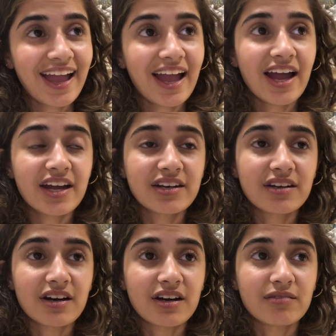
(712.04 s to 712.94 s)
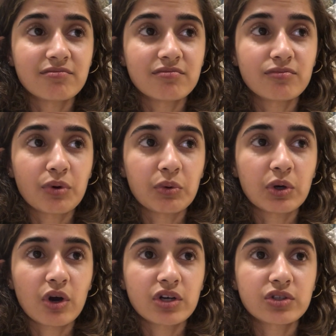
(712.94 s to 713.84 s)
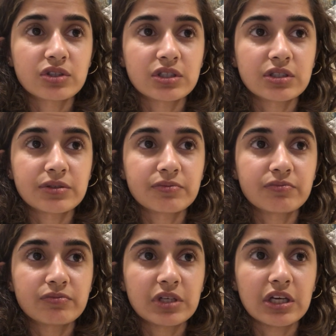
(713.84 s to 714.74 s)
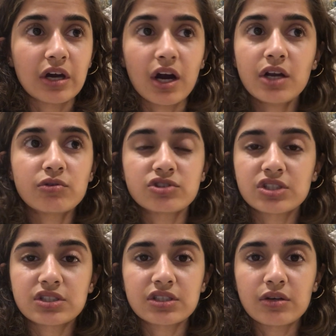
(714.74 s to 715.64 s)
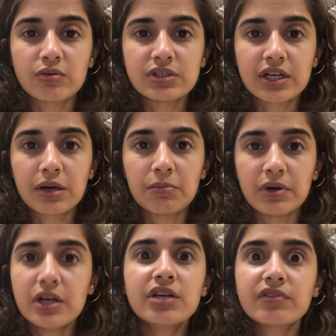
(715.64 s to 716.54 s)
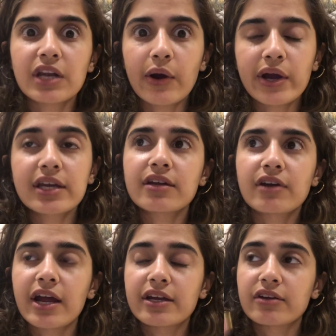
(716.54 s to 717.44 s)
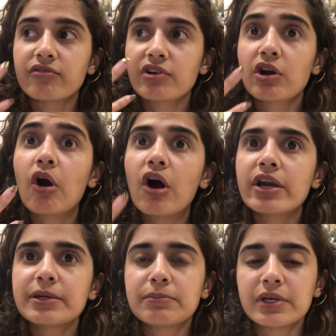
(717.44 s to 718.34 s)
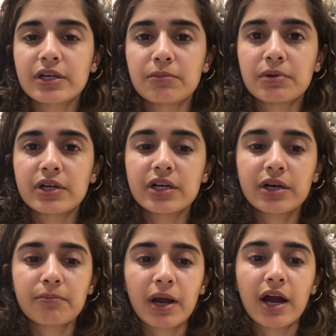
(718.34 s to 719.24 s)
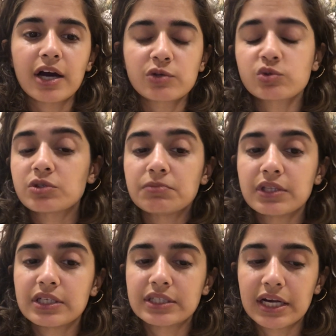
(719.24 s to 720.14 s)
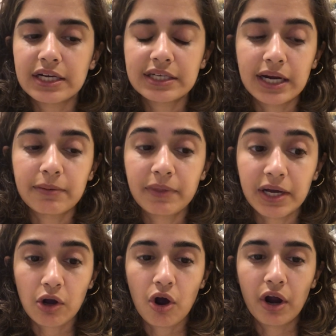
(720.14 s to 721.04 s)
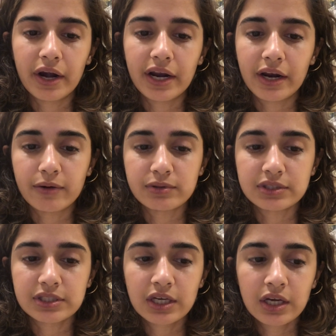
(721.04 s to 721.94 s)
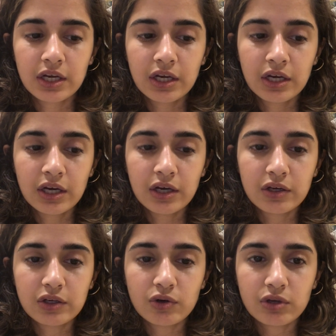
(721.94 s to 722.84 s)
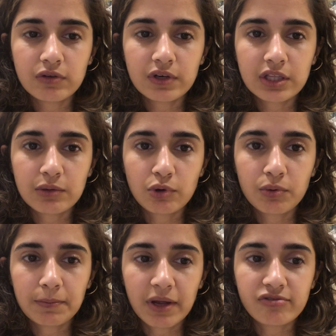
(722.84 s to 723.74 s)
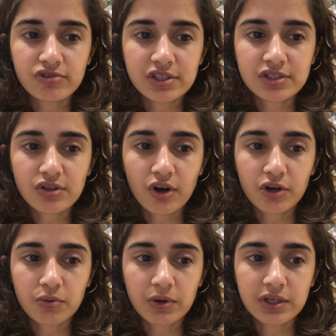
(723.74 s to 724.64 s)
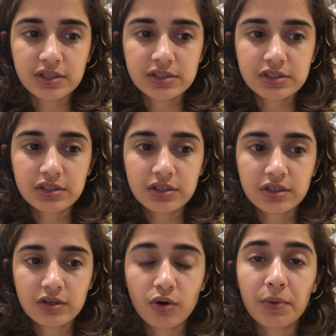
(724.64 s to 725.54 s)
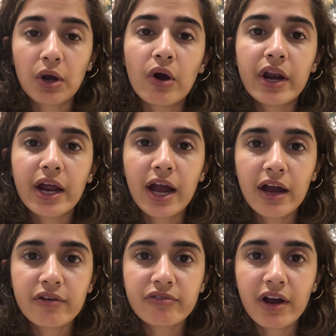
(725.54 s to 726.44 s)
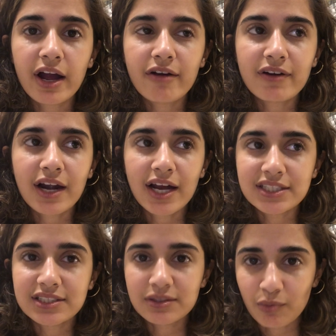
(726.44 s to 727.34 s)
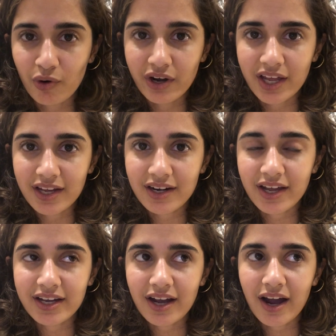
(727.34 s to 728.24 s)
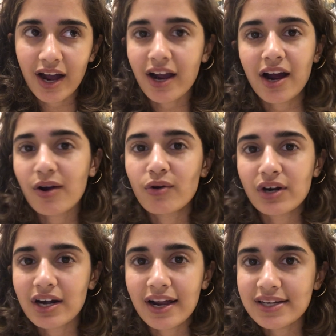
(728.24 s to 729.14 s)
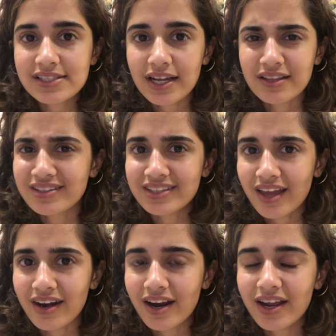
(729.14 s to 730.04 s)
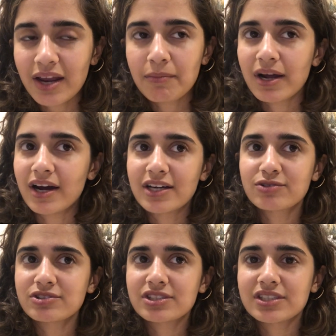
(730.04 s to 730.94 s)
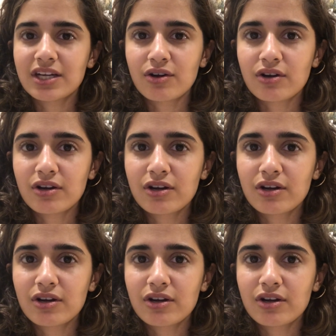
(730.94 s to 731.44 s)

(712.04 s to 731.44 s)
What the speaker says: And when we got to the ER, it was like a blur. Even now I can recall it being a blur, and my aunt was with me the entire time, God. And I was, even in that moment, my first thought was, oh my God, I have class in the morning. Like, I can't go to class like this, can I? And my aunt was just like,